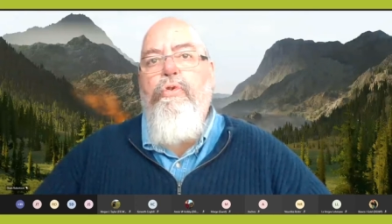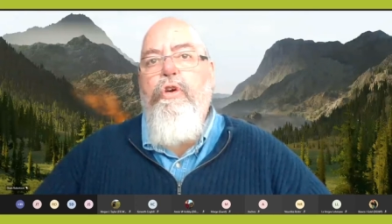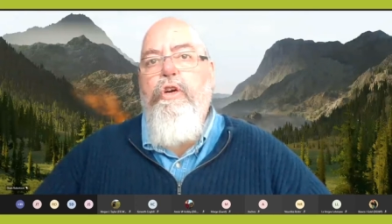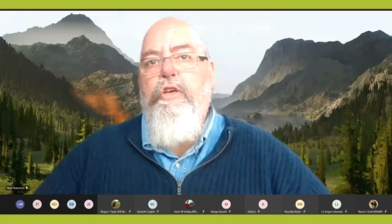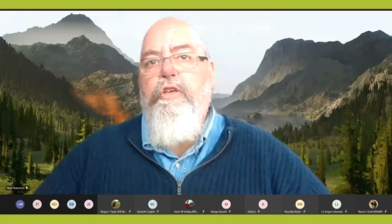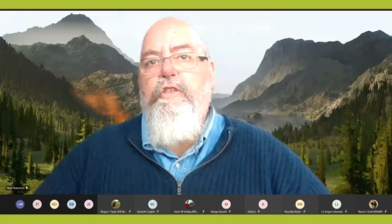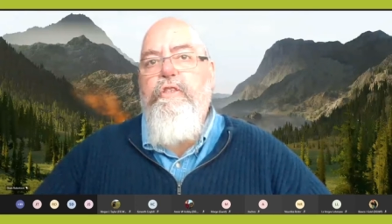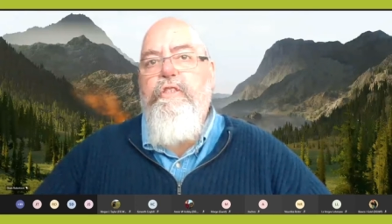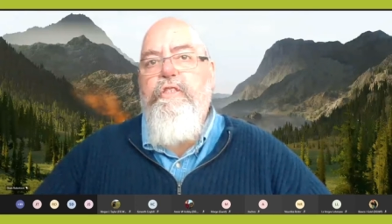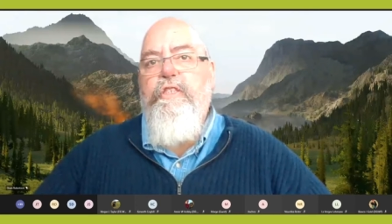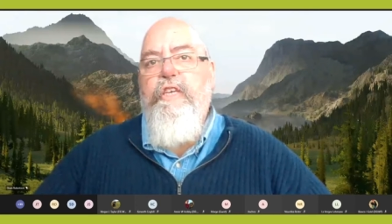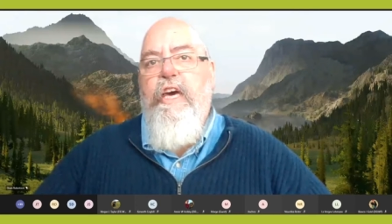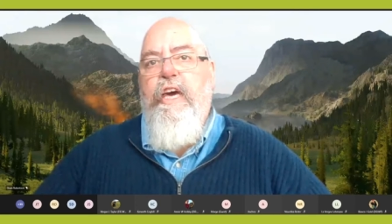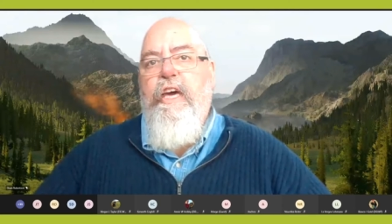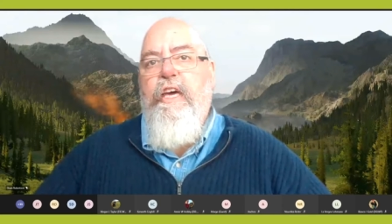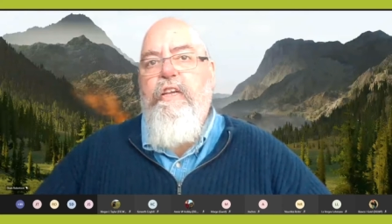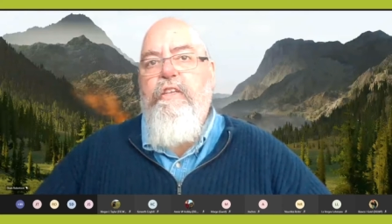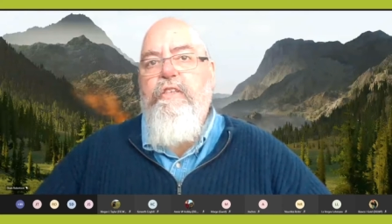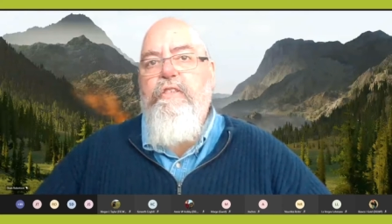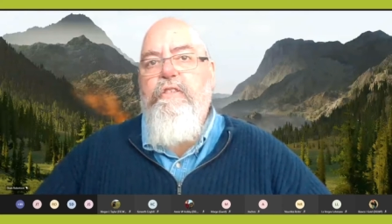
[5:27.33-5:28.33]
orchids
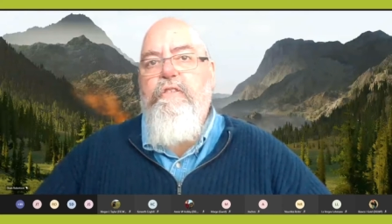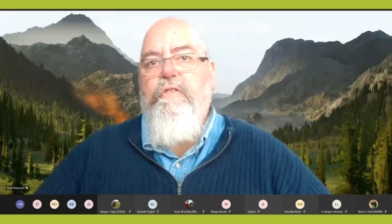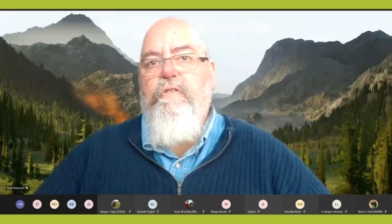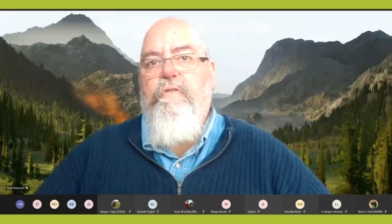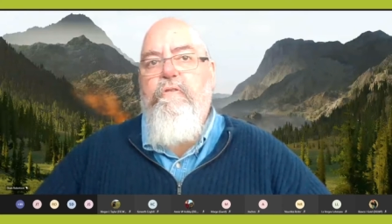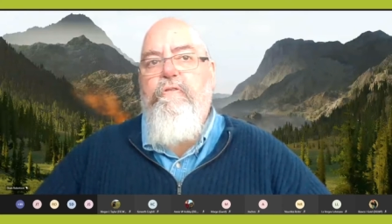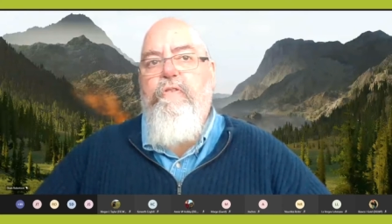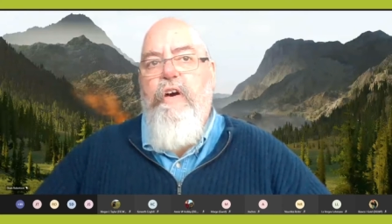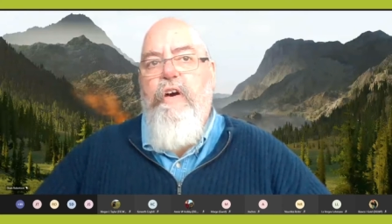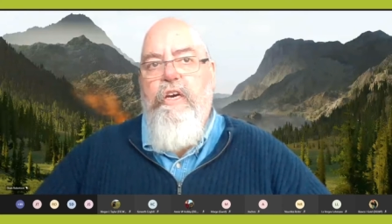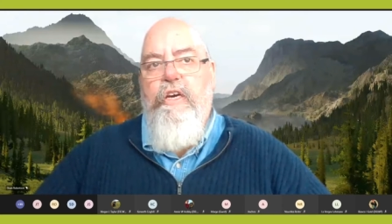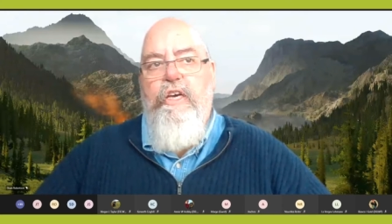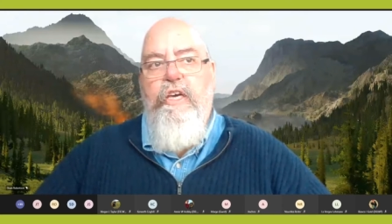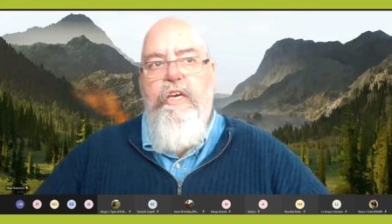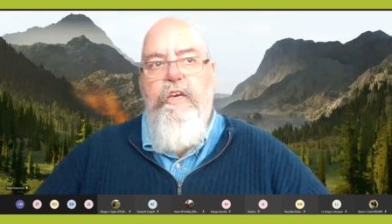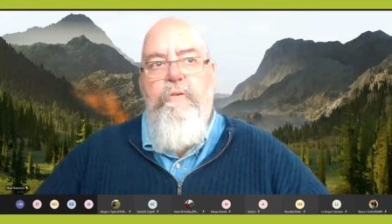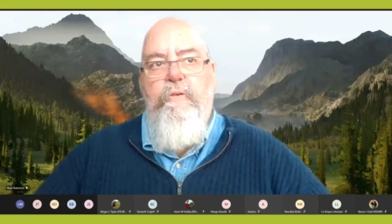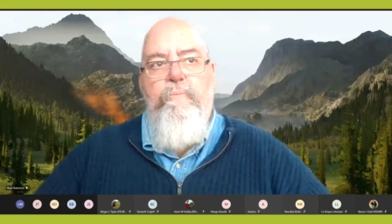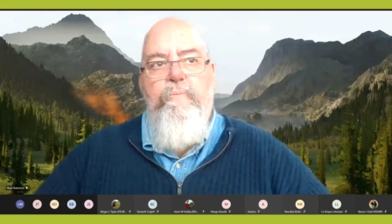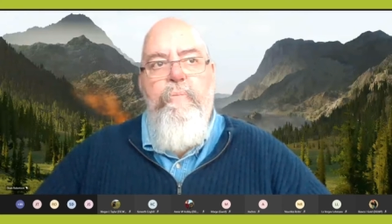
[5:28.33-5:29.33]
and
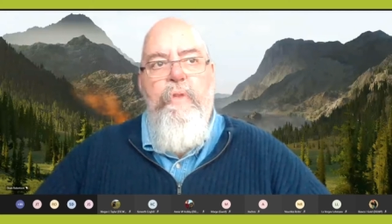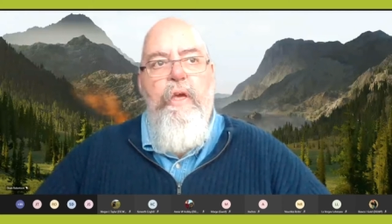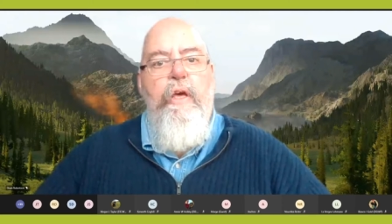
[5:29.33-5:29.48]
fungi.